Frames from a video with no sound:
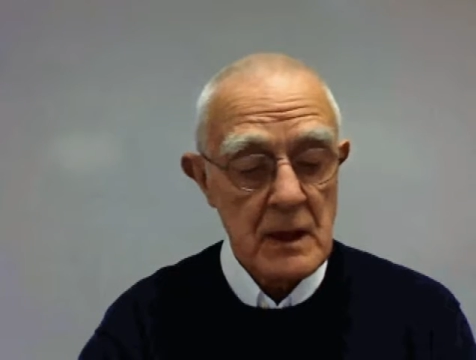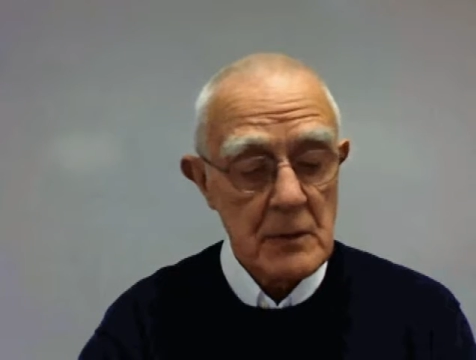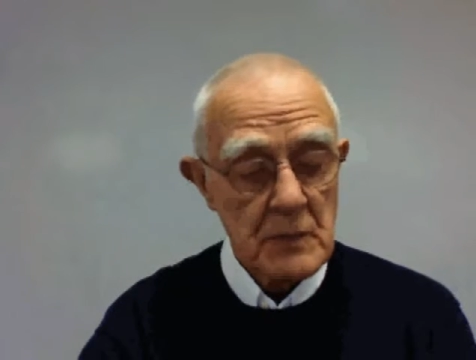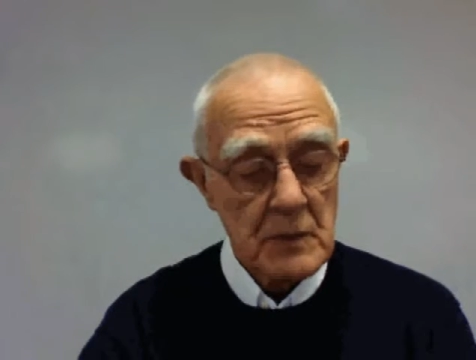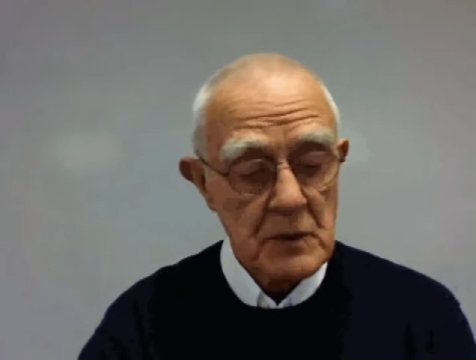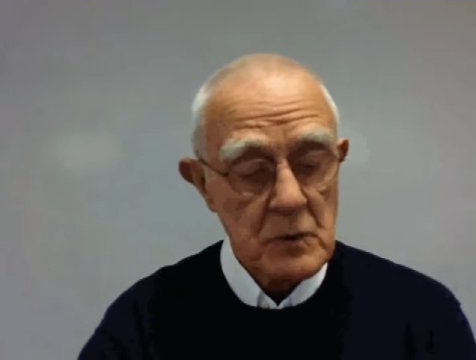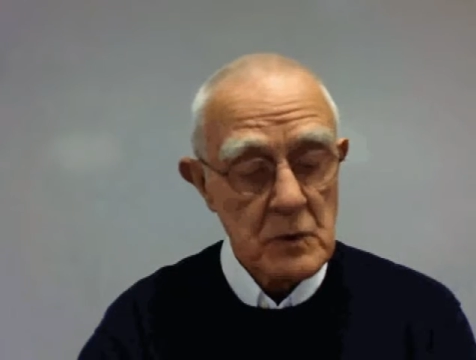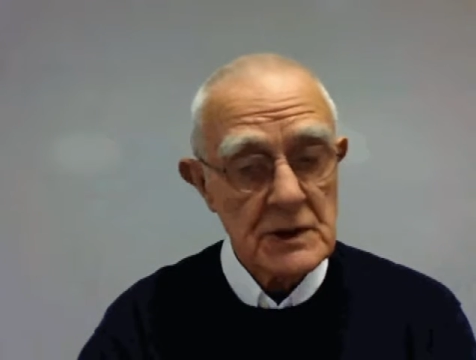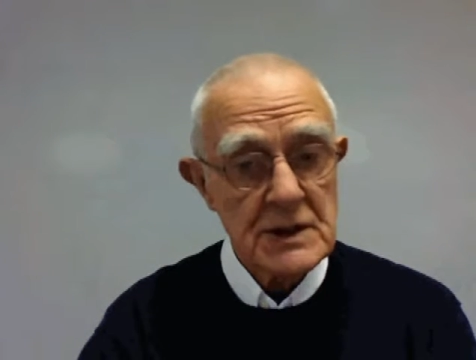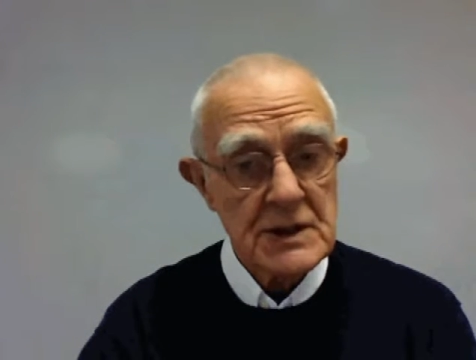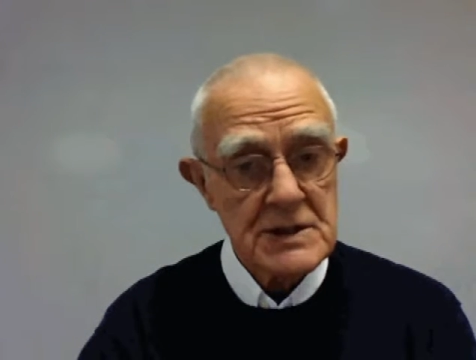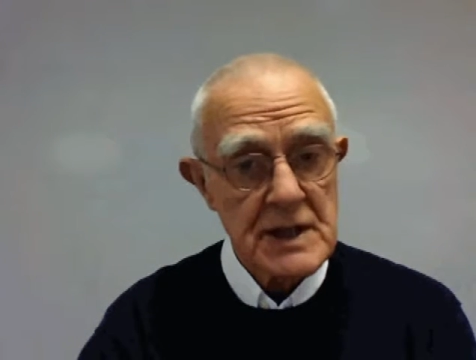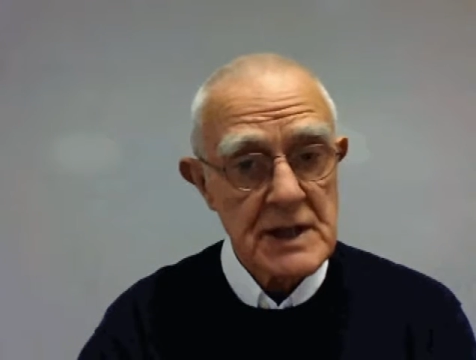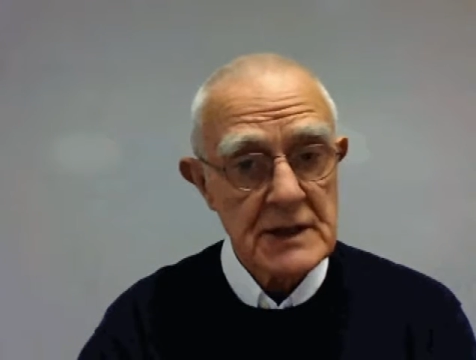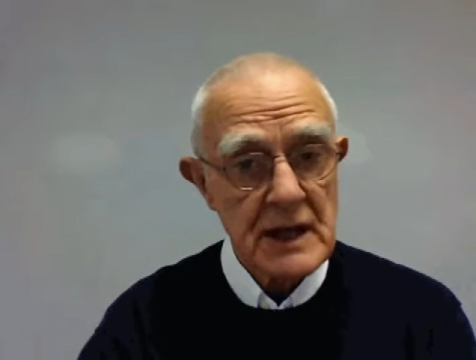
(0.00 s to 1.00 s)
But what
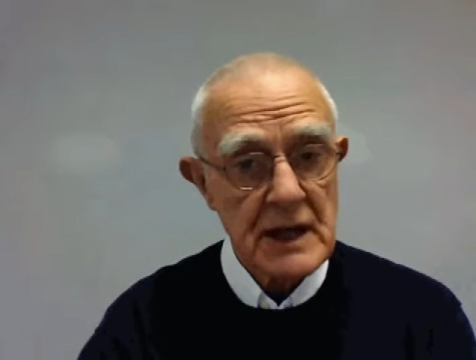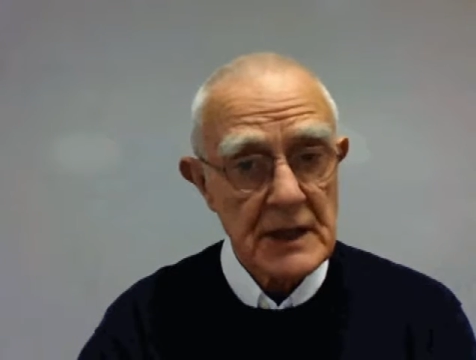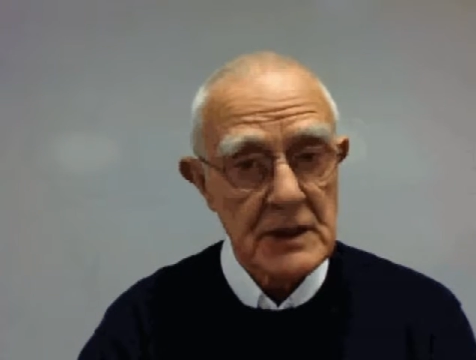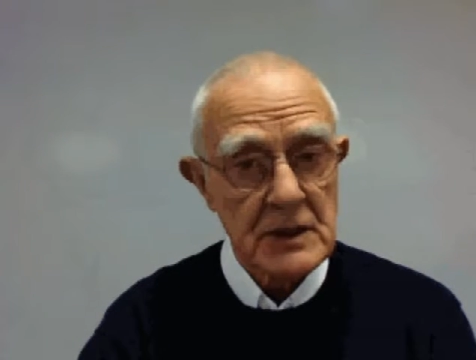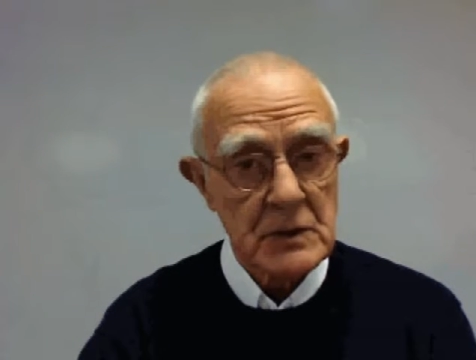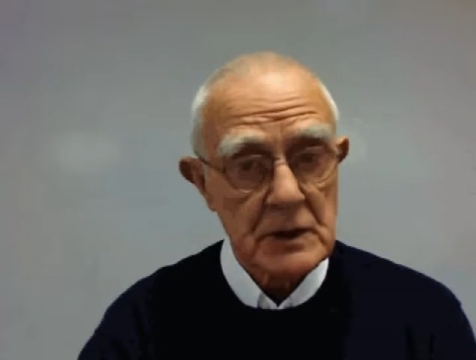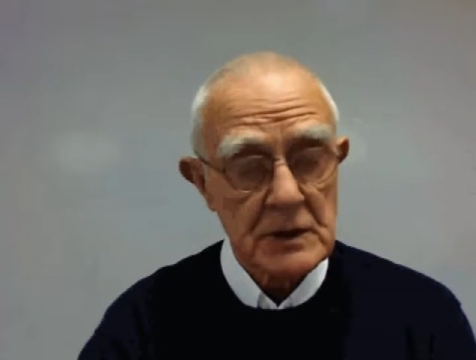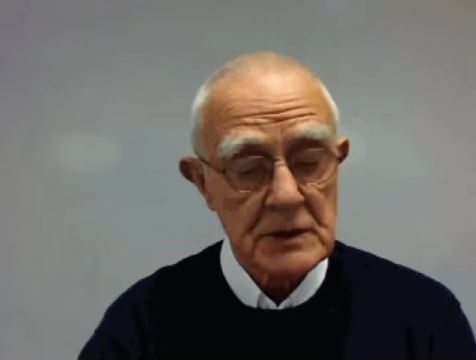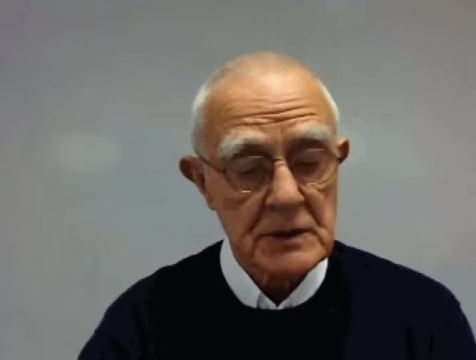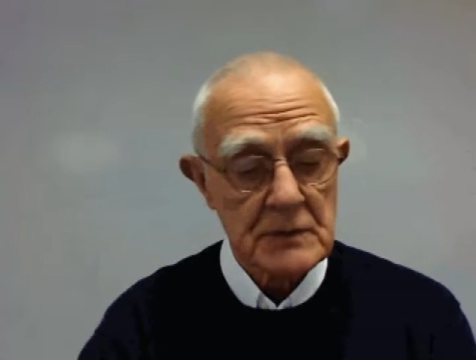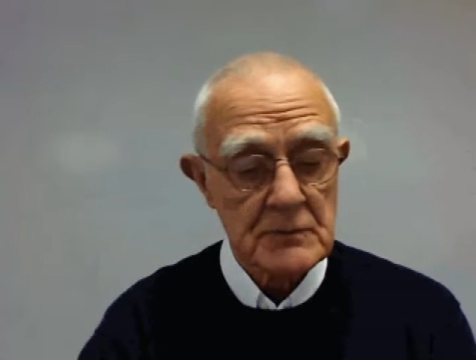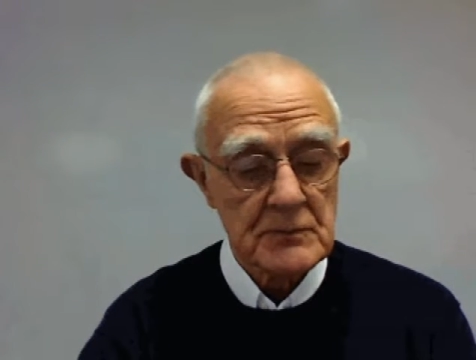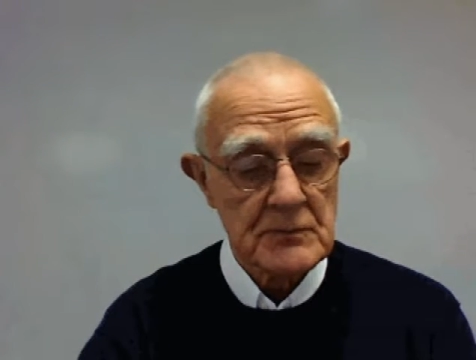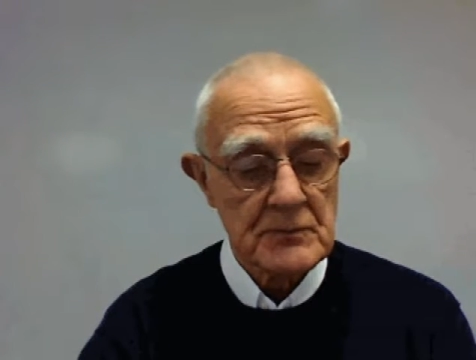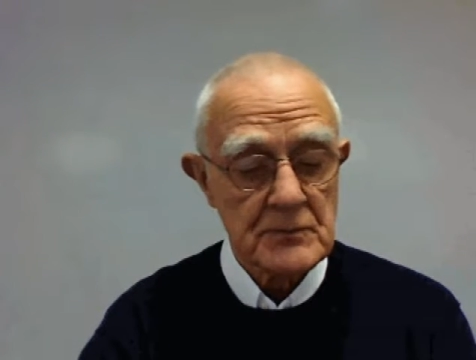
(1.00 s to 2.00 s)
is that adequate?
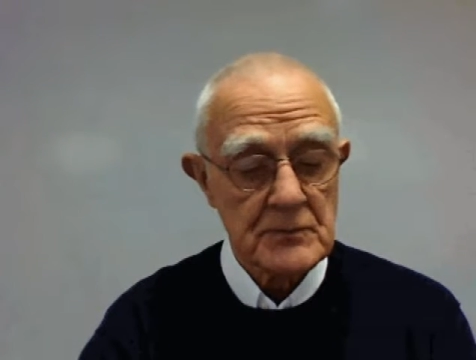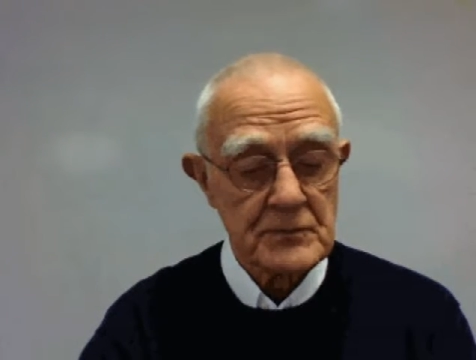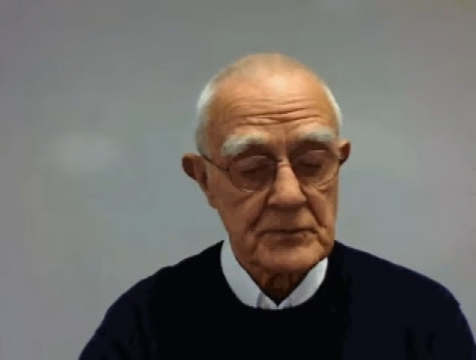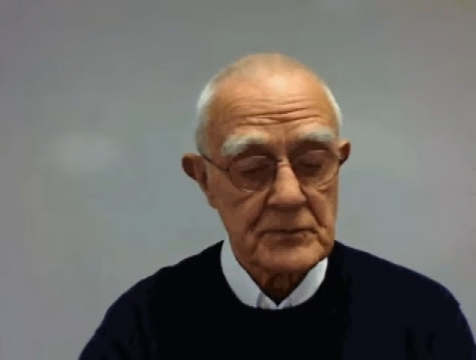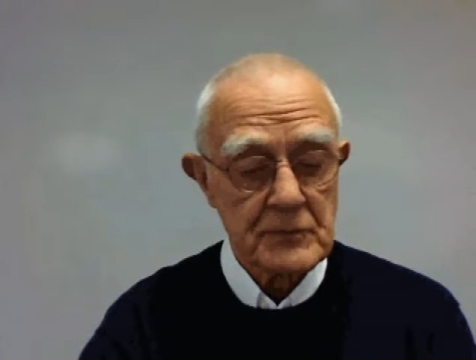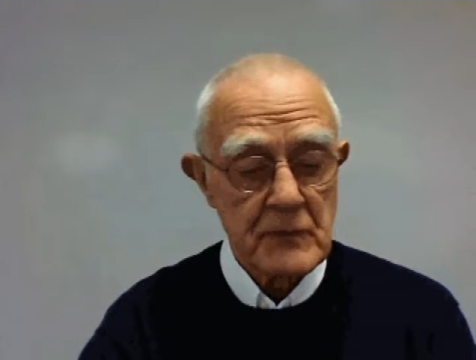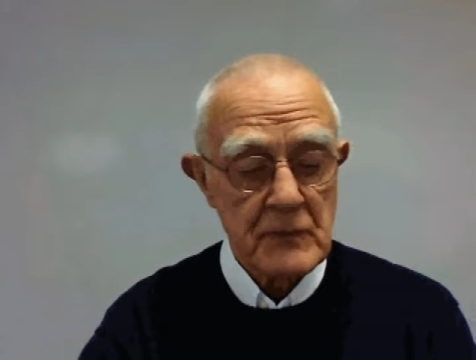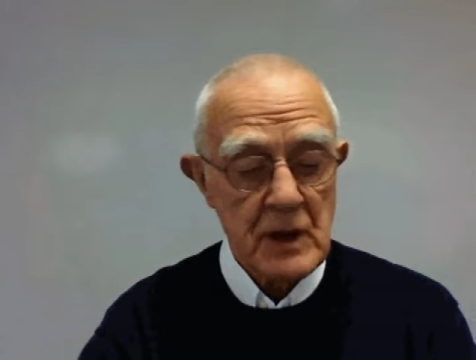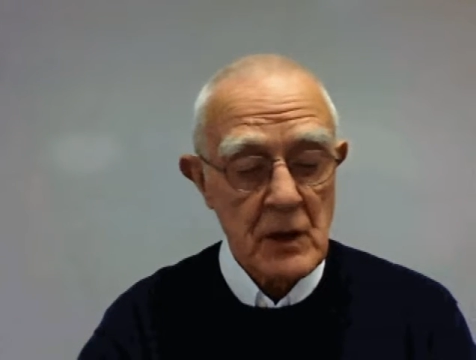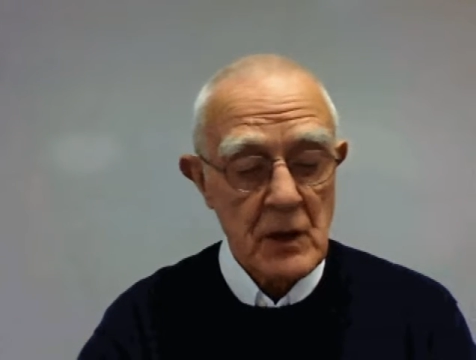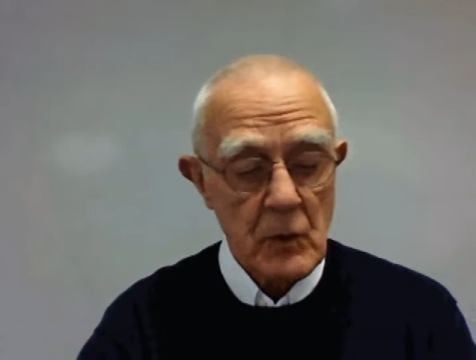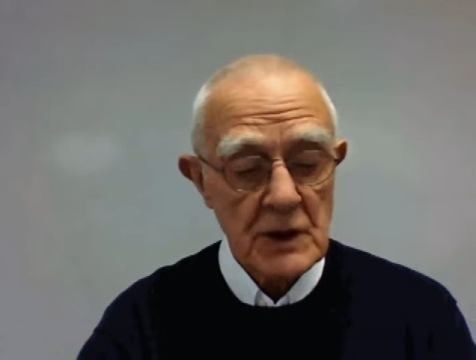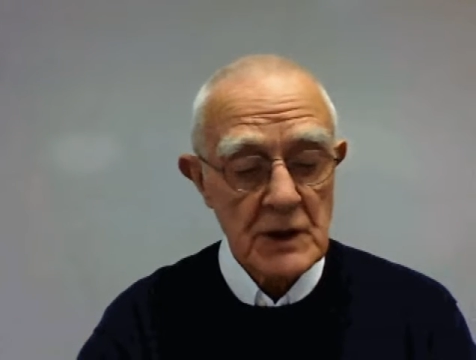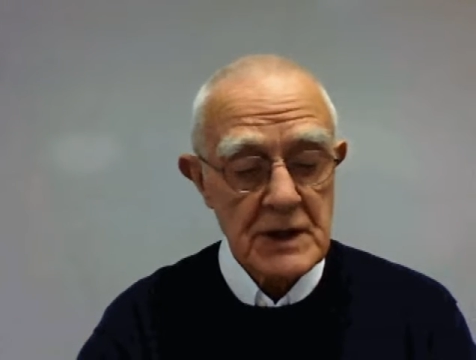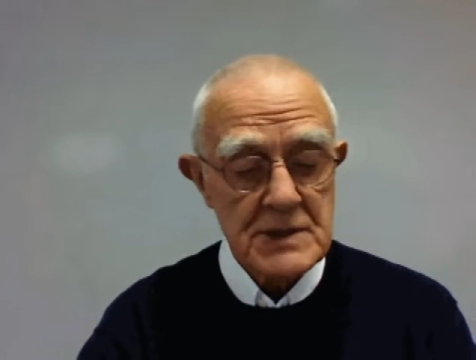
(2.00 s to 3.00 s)

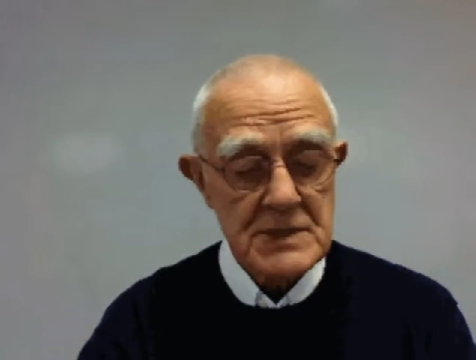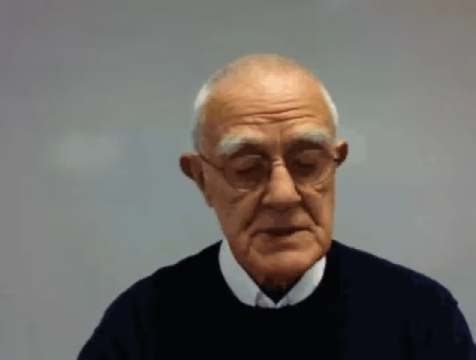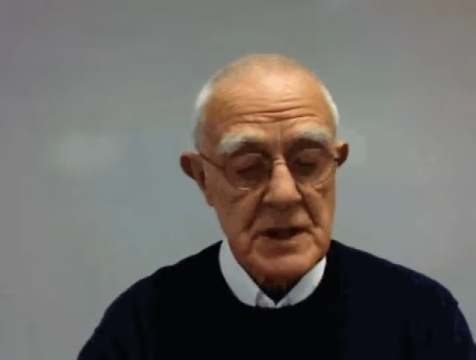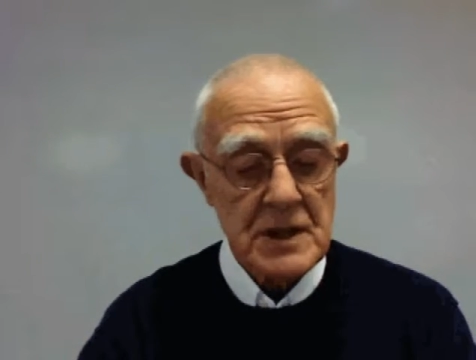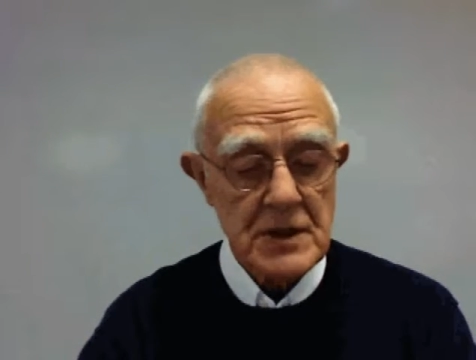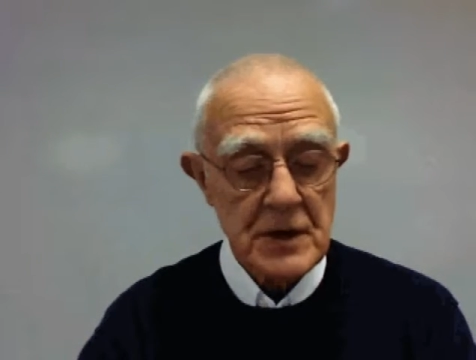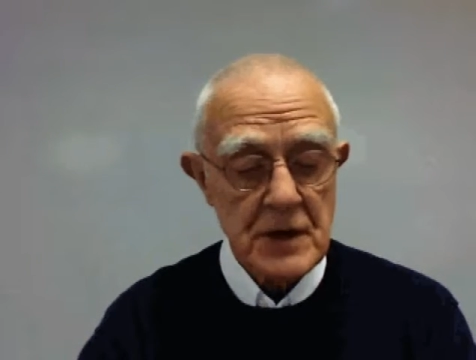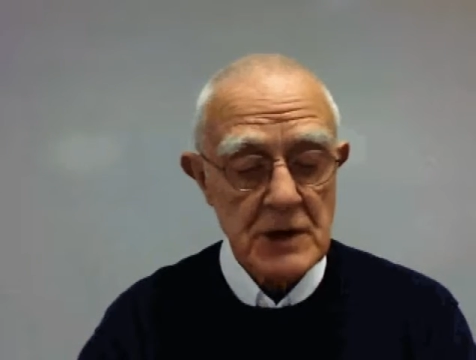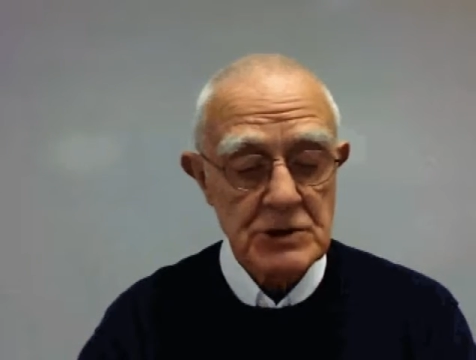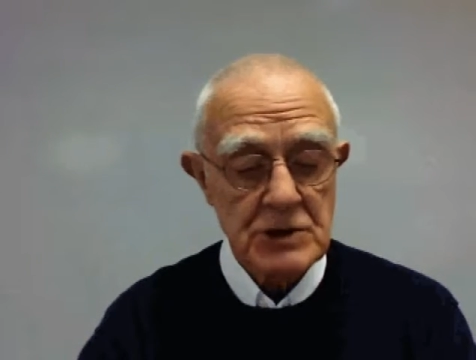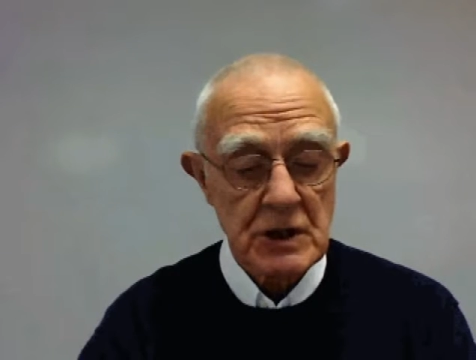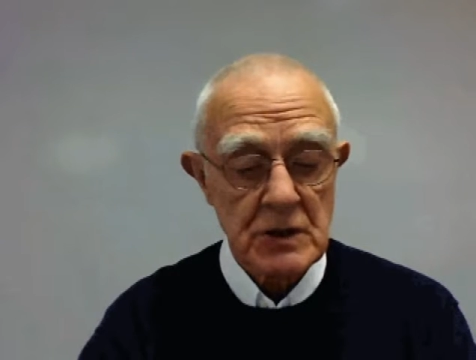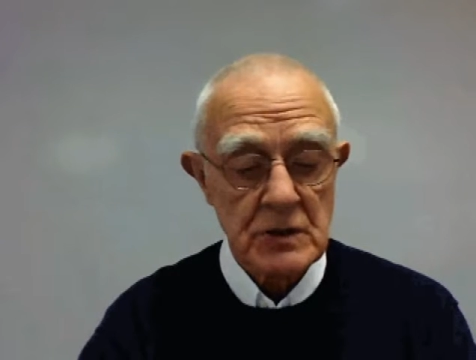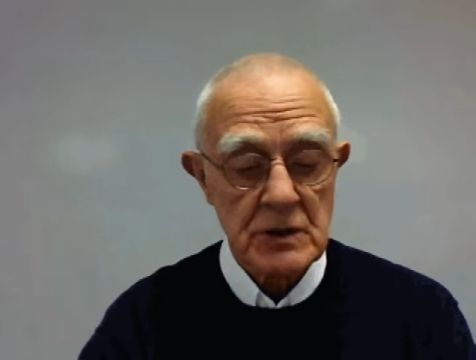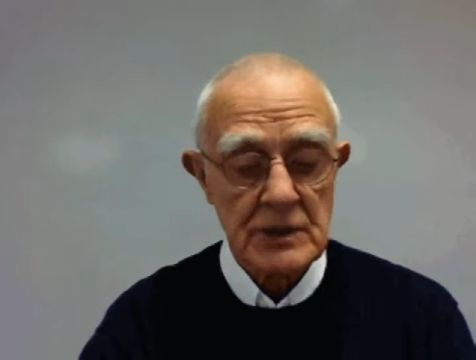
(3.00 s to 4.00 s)
What is the
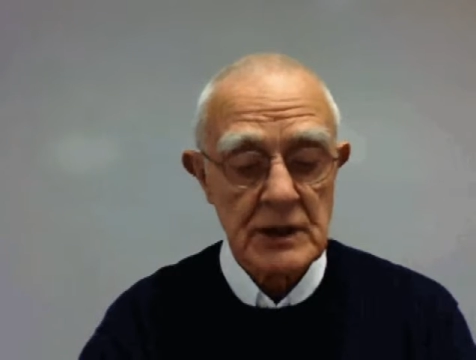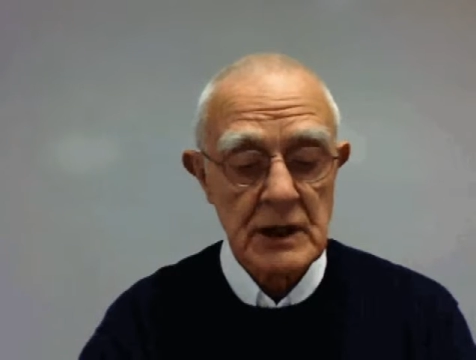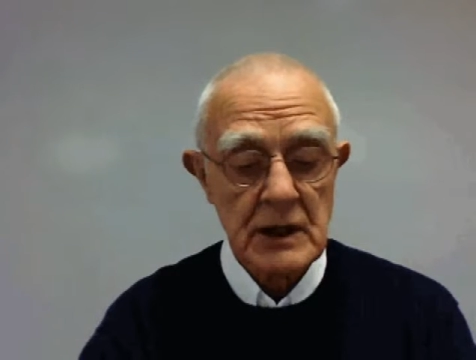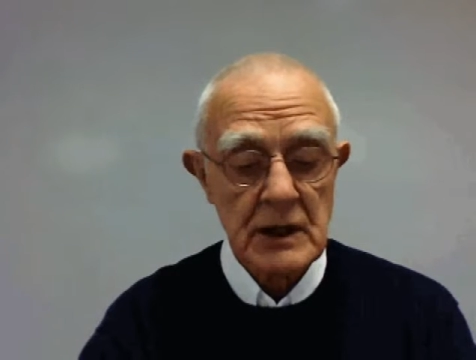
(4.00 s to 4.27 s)
threshold